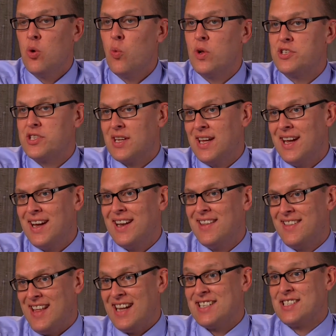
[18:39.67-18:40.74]
Once again,
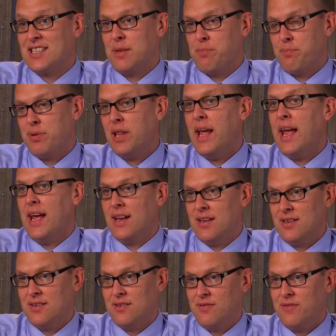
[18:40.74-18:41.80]
that's the
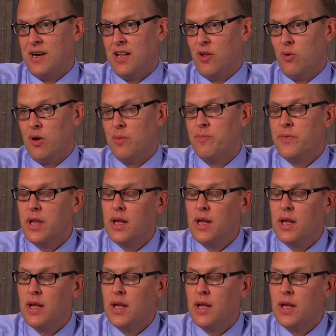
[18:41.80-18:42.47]
planned follow-up.